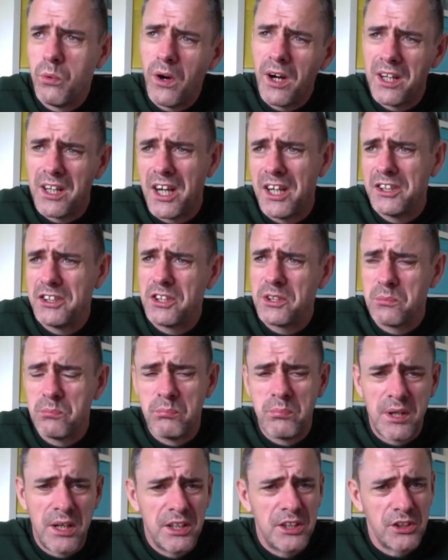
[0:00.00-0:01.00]
Why I
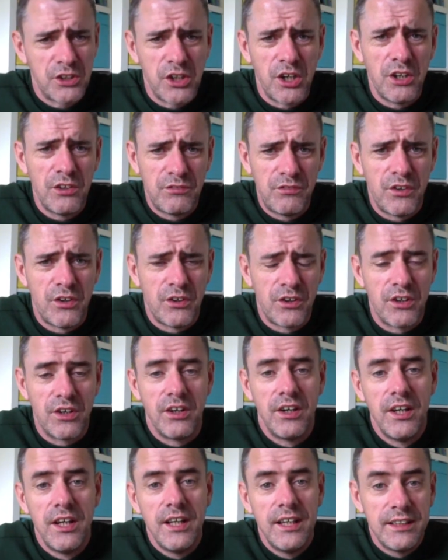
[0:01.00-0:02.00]
didn't buy the Golf
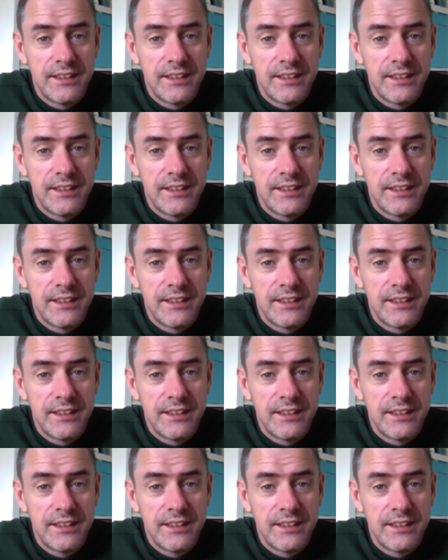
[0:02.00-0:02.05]
R?